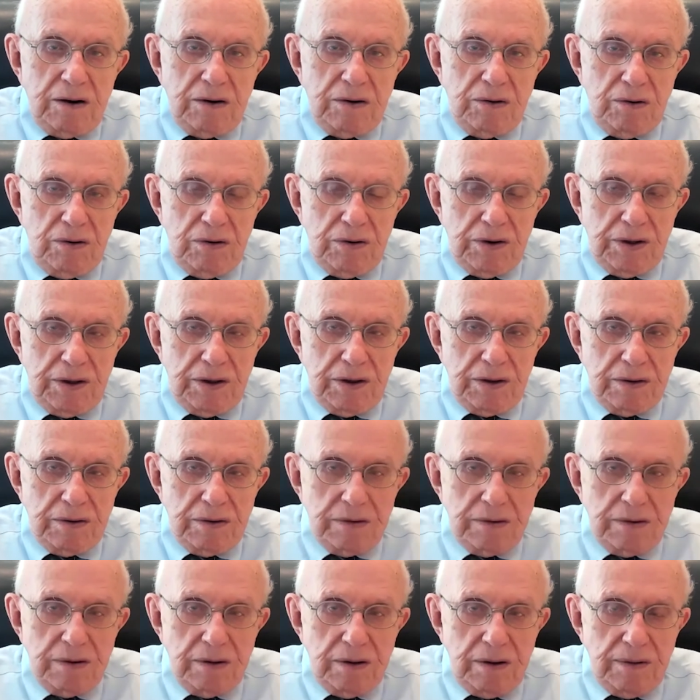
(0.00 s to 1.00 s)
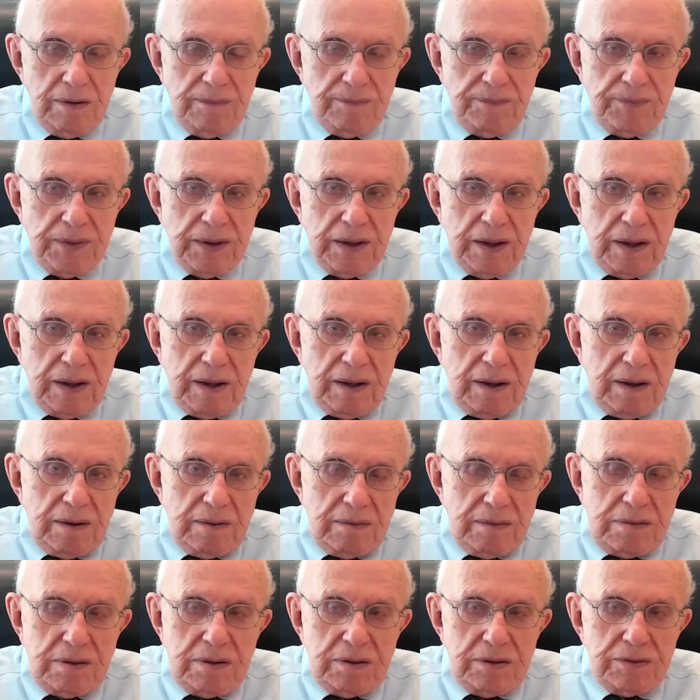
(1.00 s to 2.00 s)
earlier,
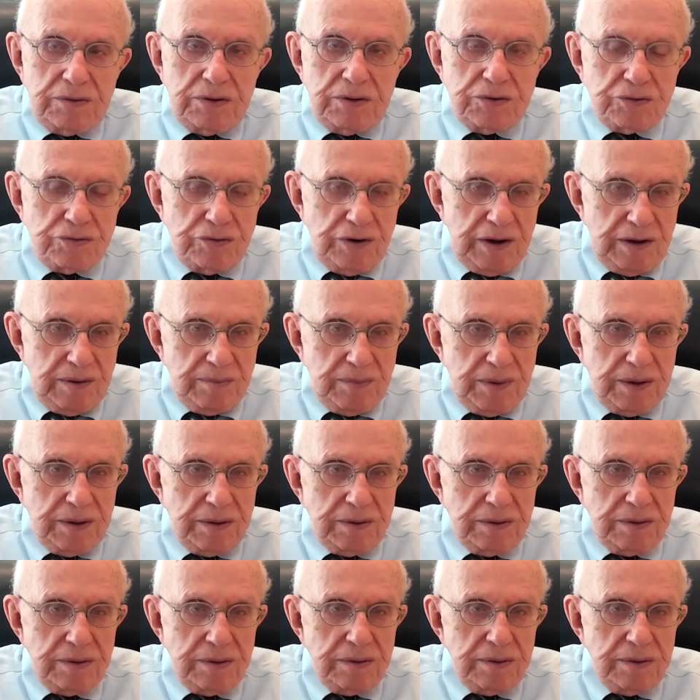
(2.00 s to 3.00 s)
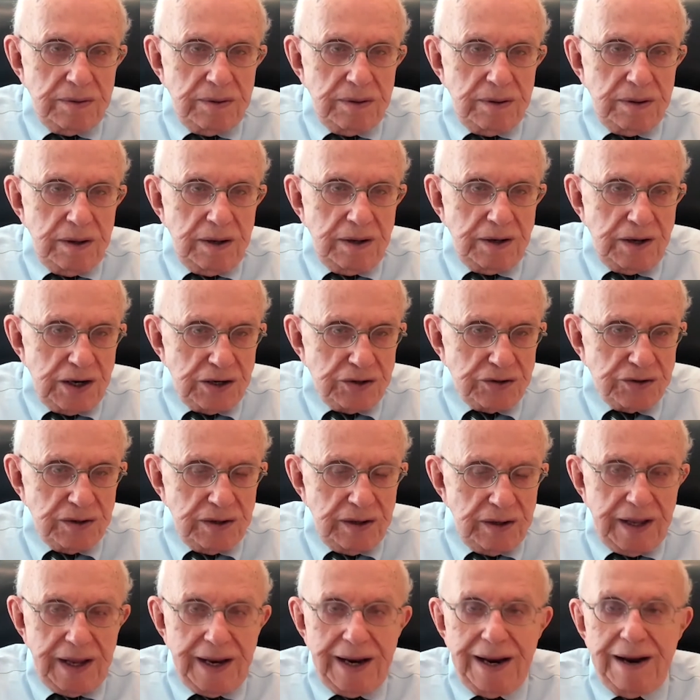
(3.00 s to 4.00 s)
the treatment
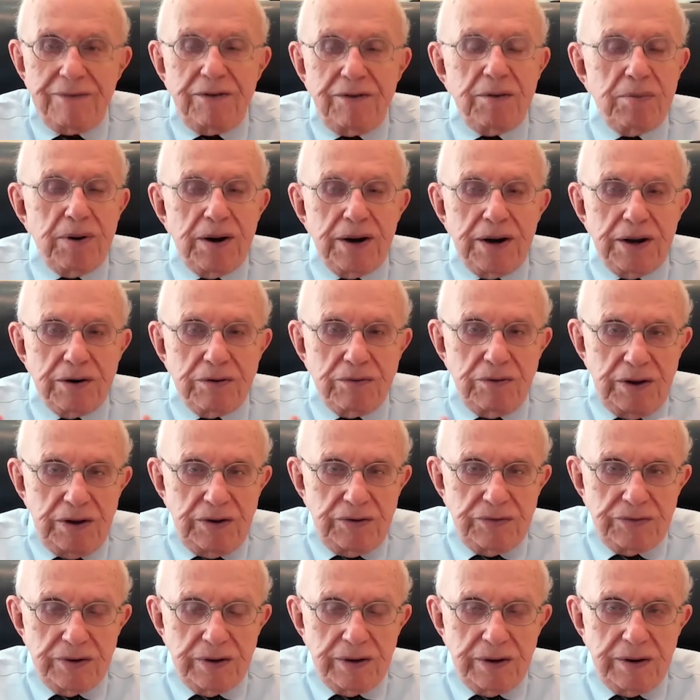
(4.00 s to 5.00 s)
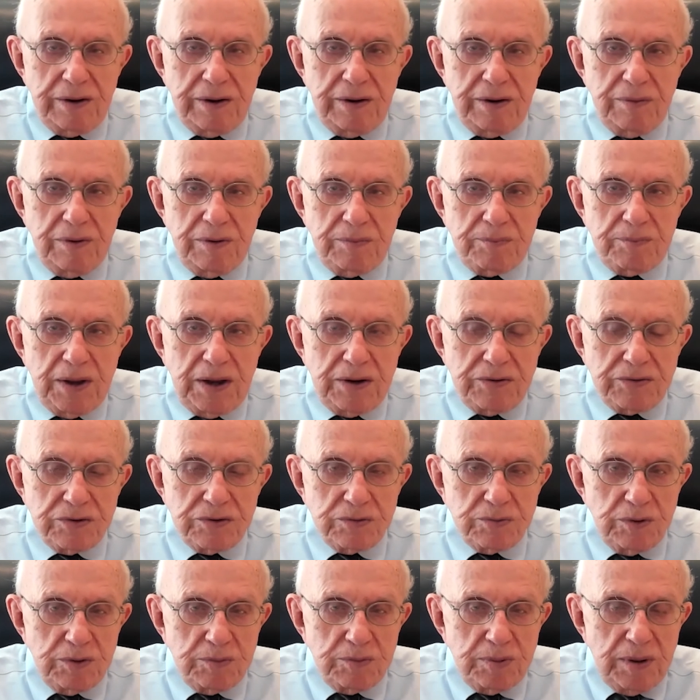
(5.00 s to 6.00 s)
initially that everybody agrees in,
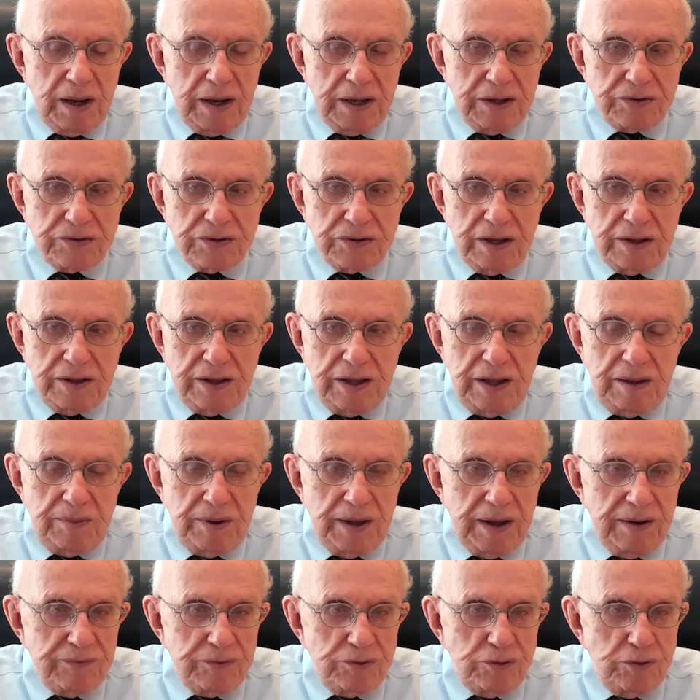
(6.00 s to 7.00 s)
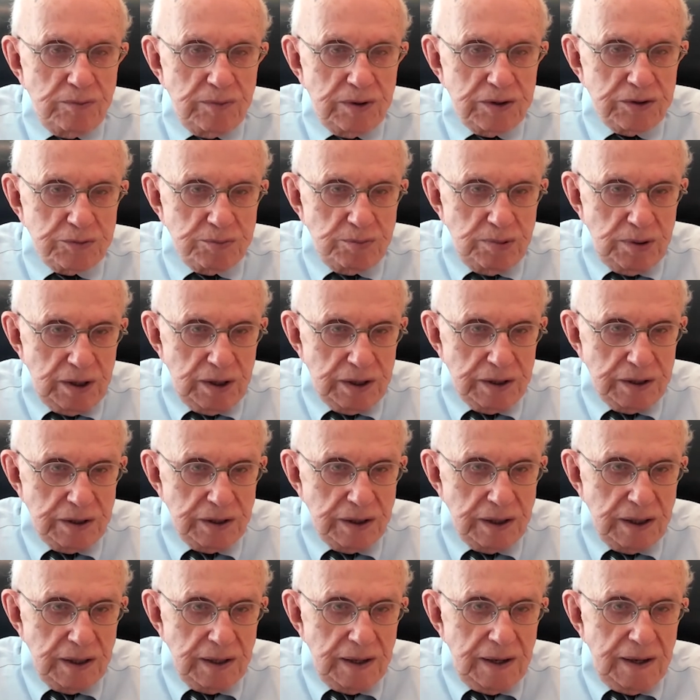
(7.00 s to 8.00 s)
patients with polycythemia have too much blood.
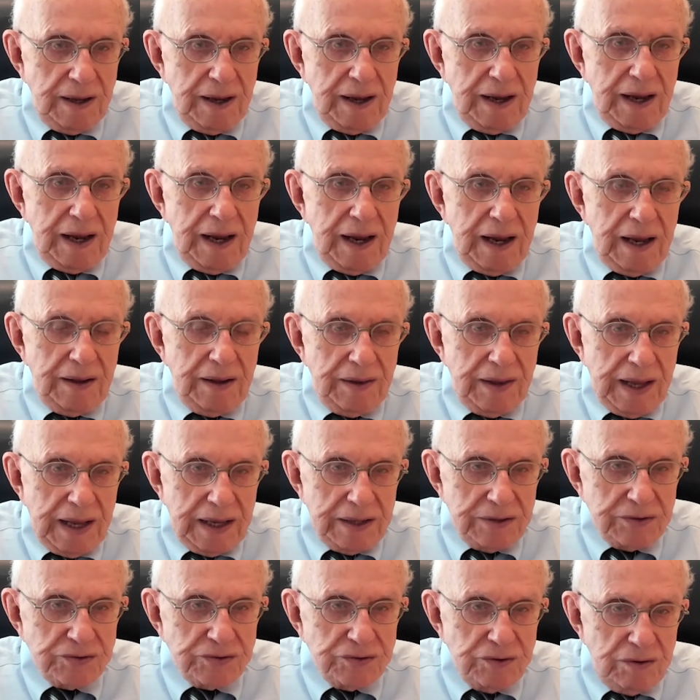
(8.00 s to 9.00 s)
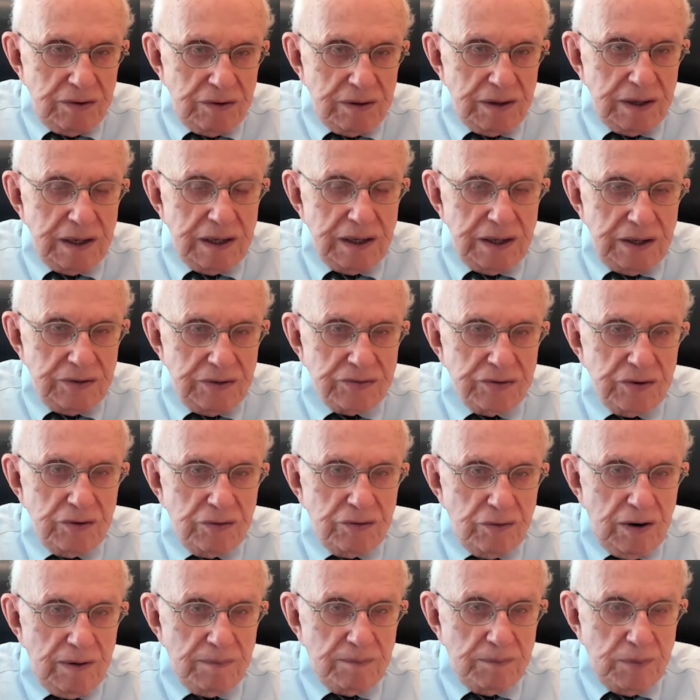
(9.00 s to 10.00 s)
And that certainly leads to
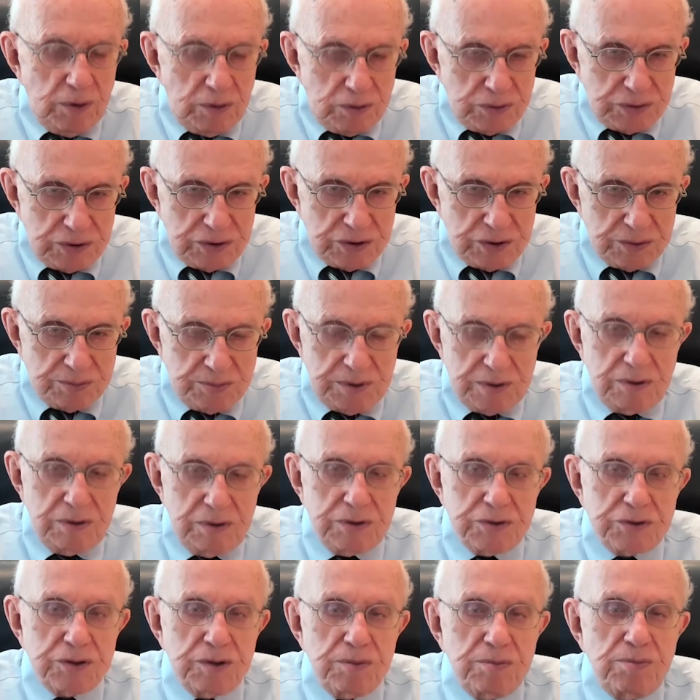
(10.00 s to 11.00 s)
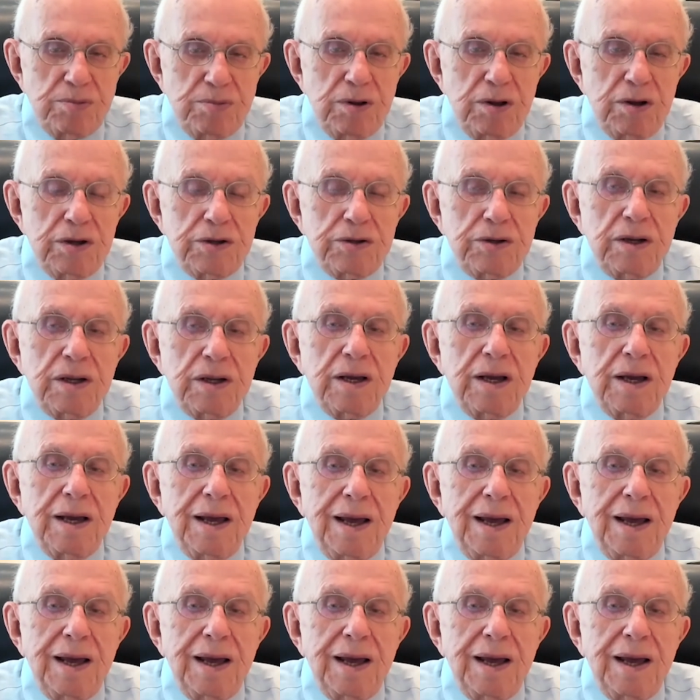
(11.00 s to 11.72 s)
thrombosis because the blood,